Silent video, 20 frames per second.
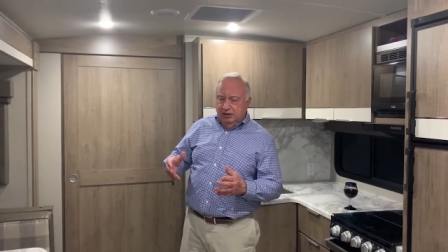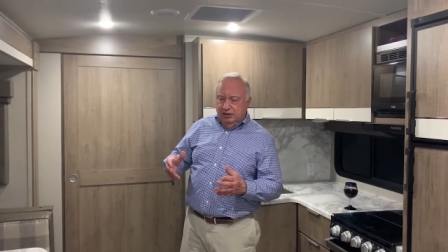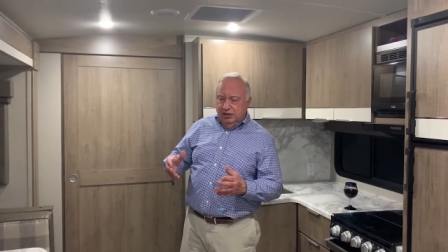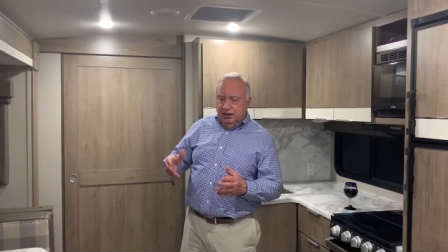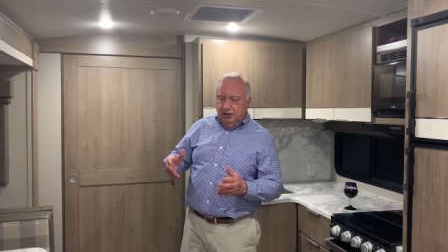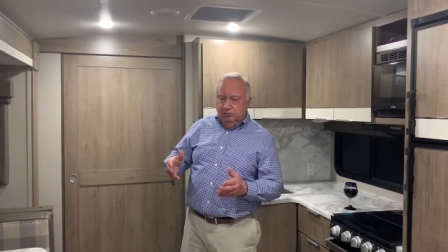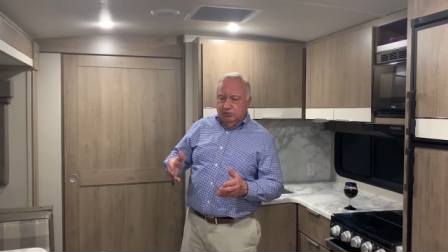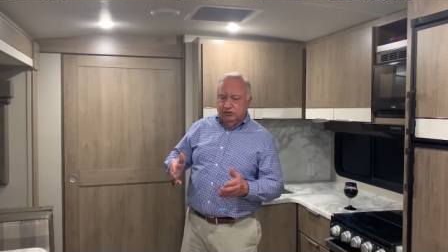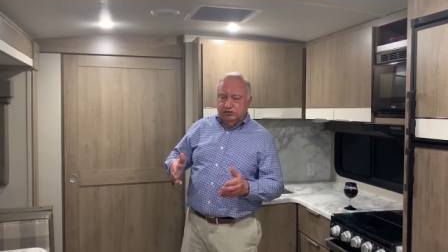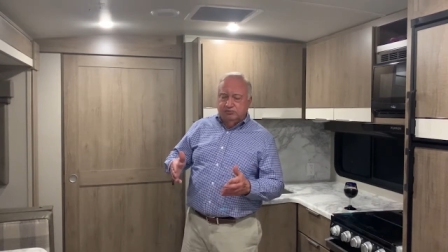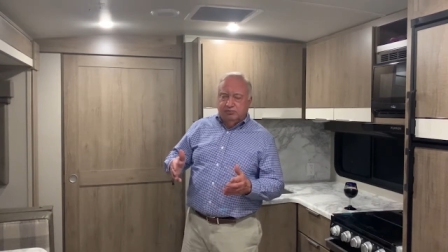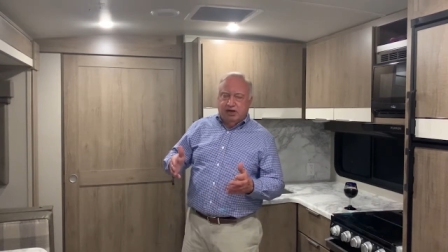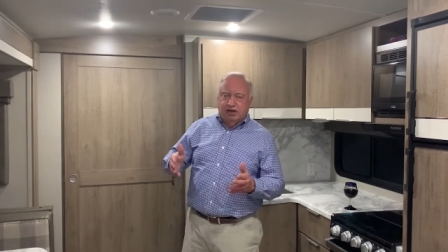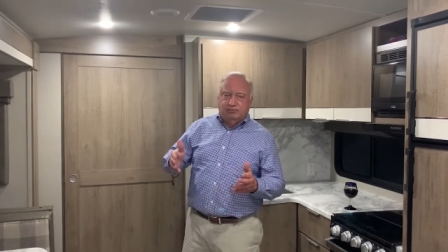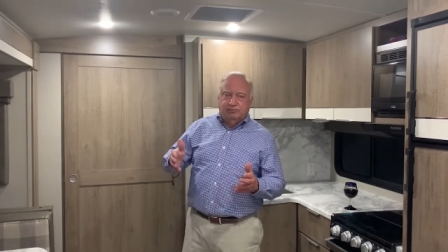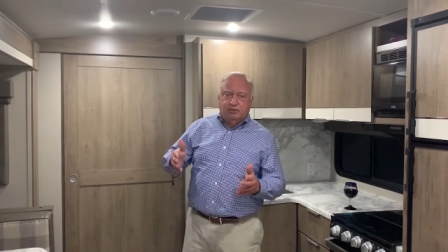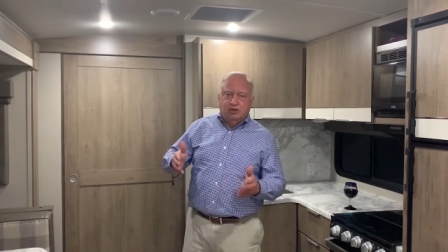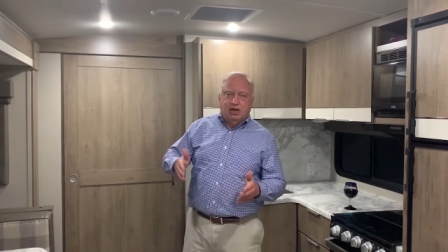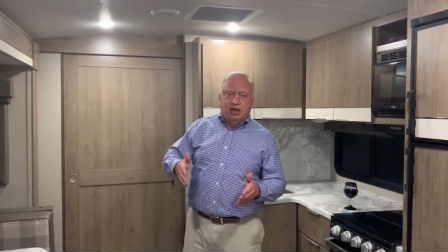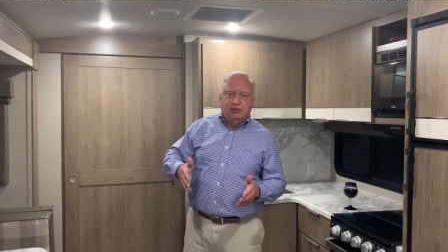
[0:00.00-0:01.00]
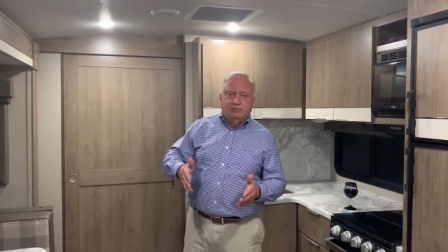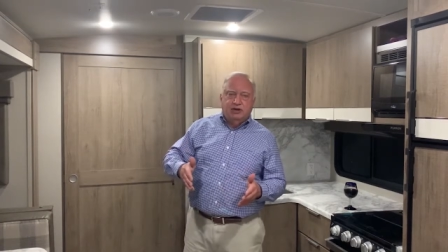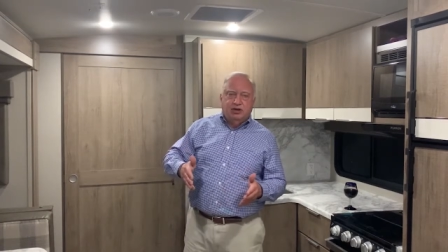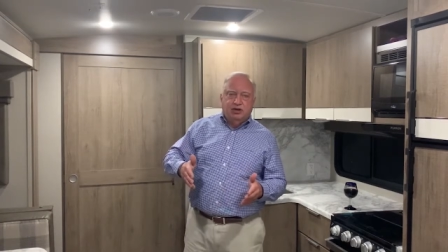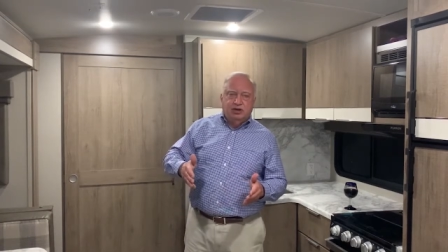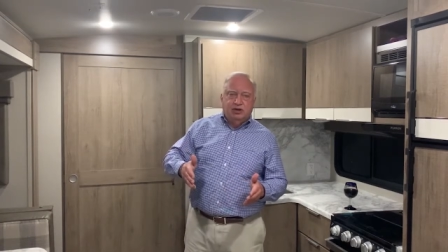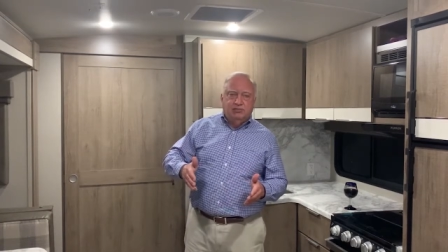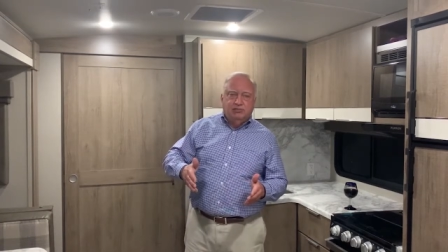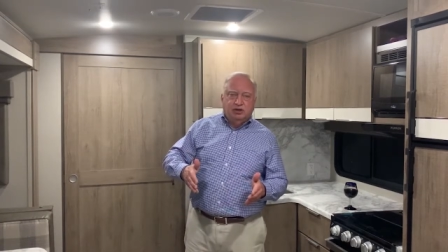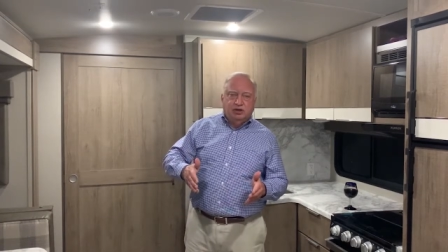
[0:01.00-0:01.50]
it was my
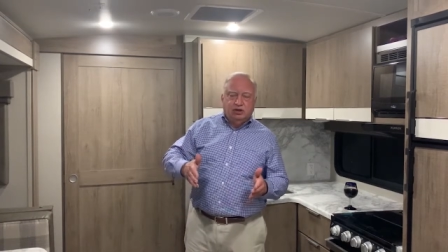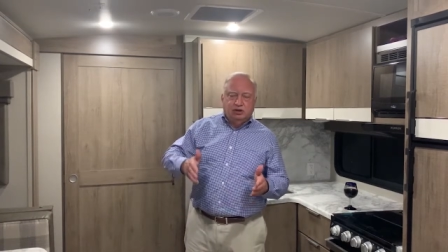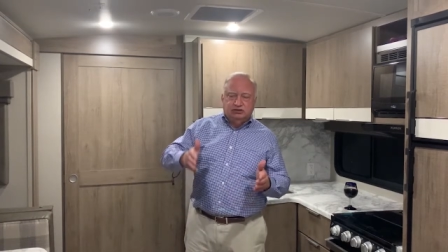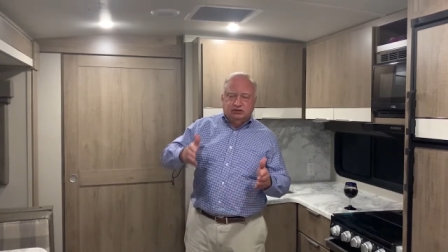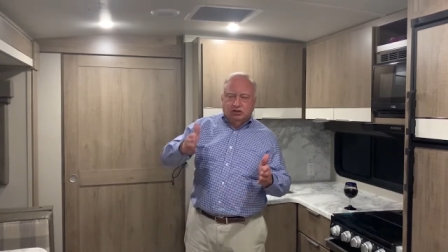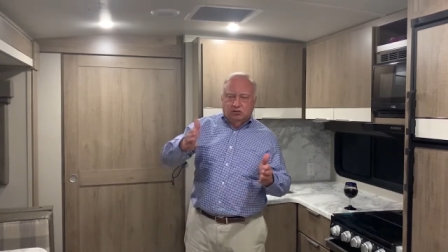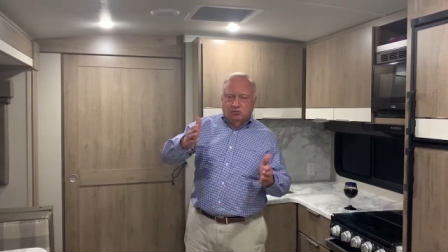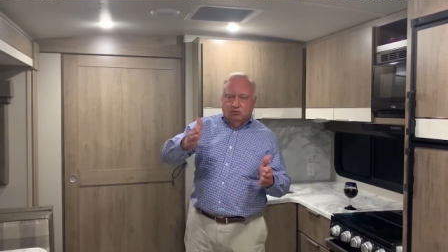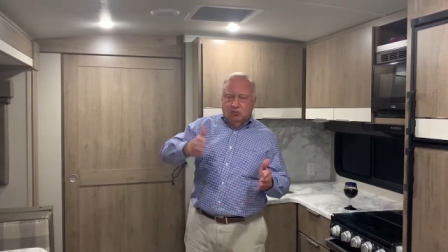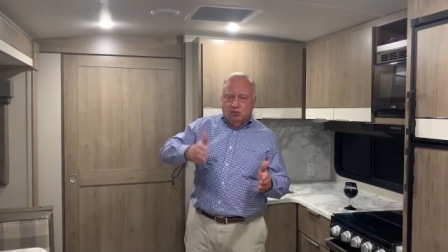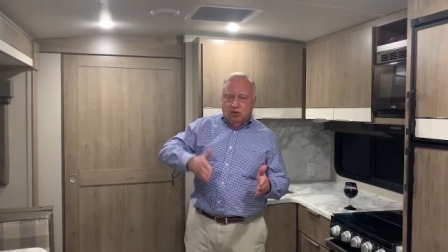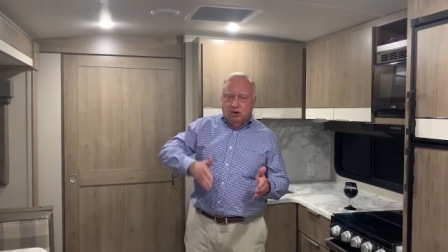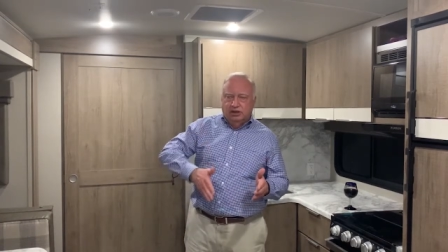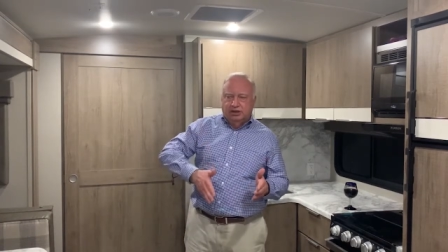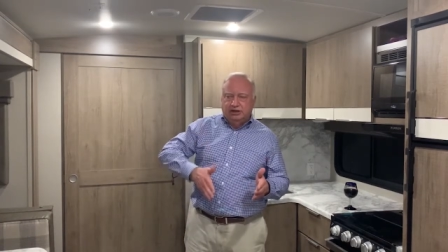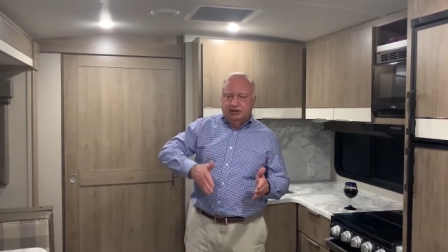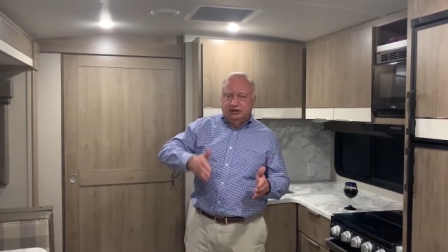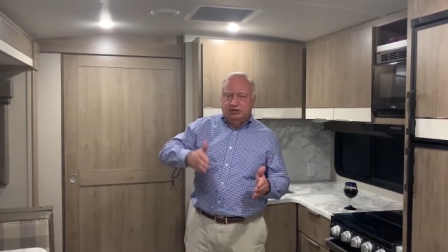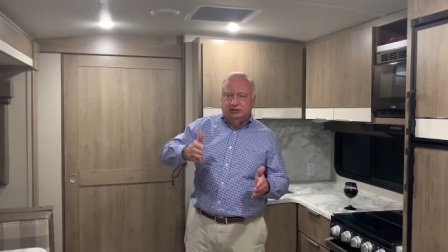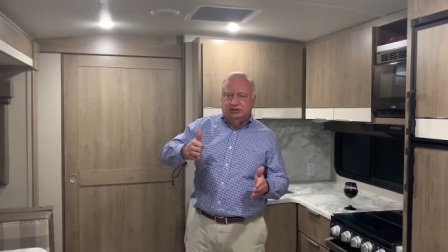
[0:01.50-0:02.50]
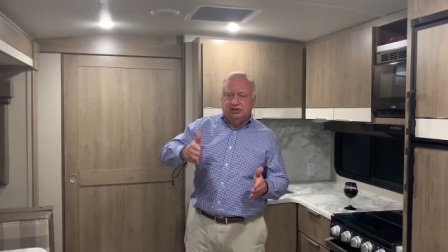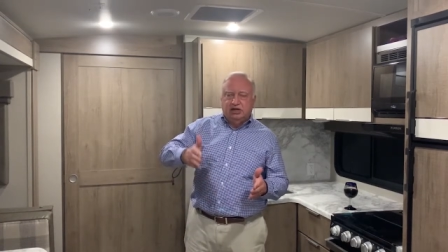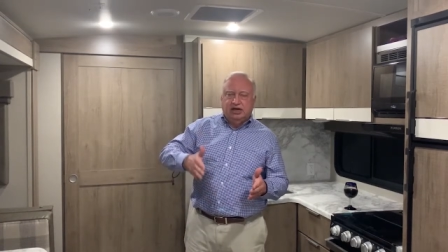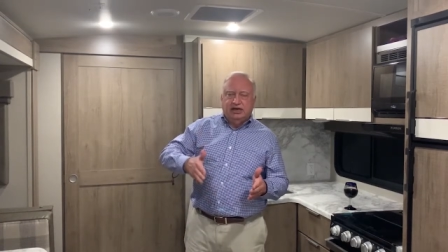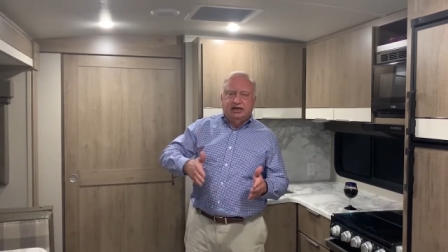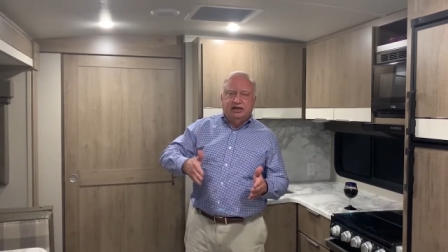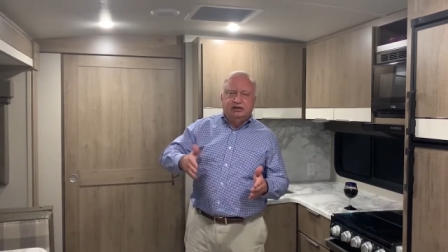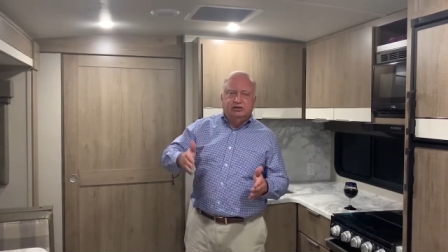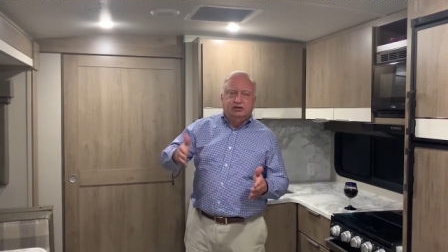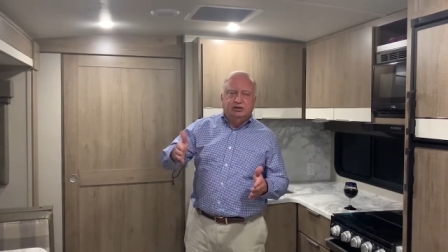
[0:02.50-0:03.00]
primary because I wanted to try
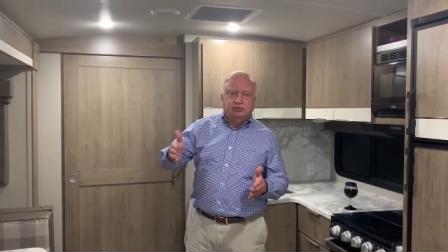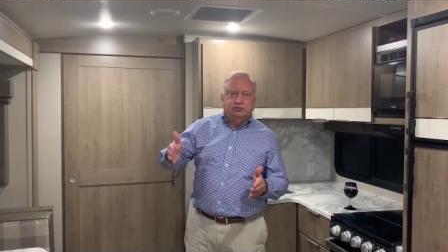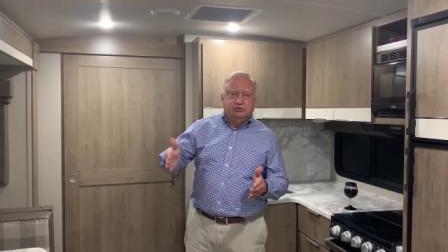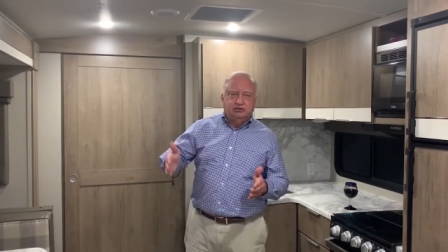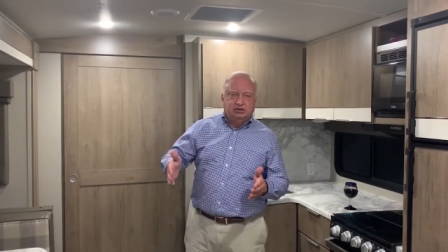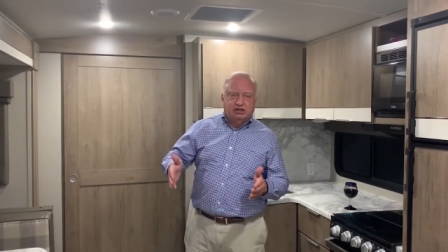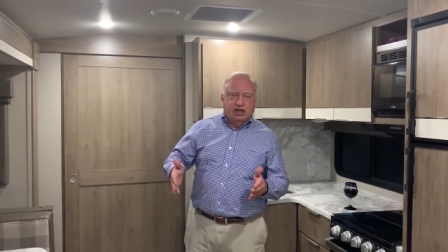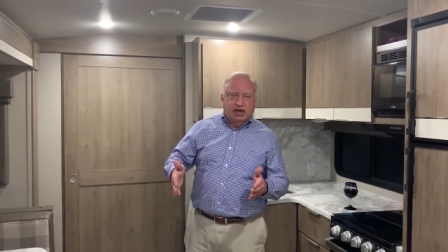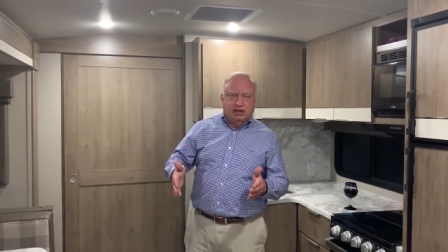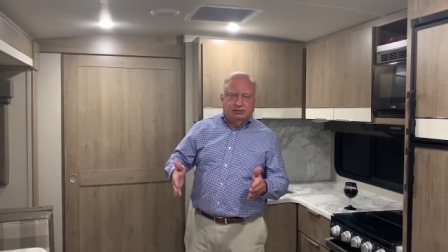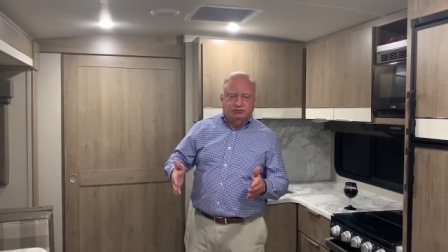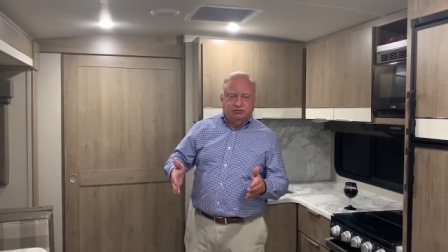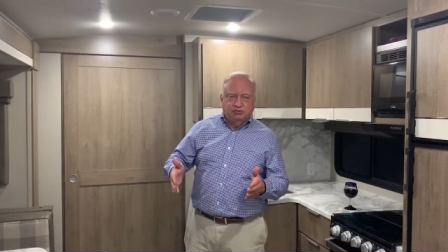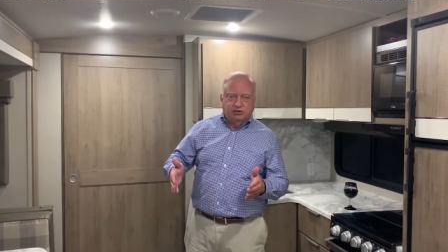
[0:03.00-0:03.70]
to hit those stops.